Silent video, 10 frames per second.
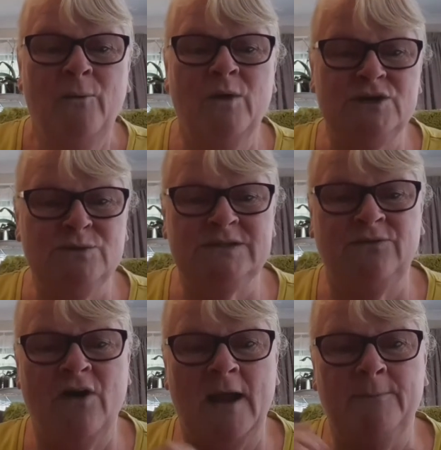which was
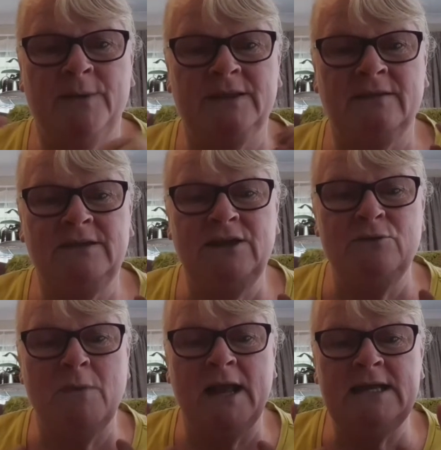fine but the you
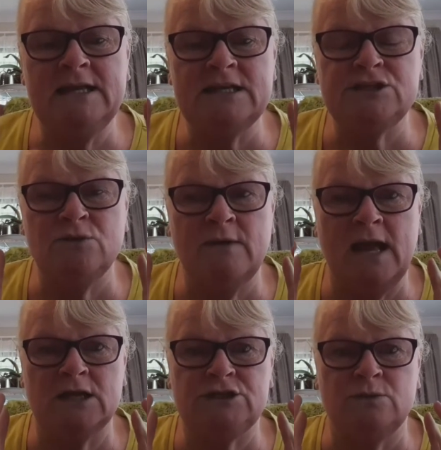know my initial
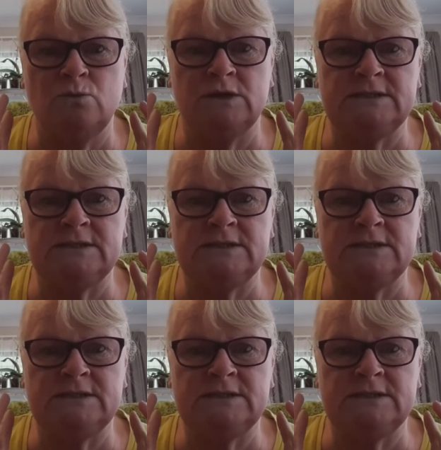reaction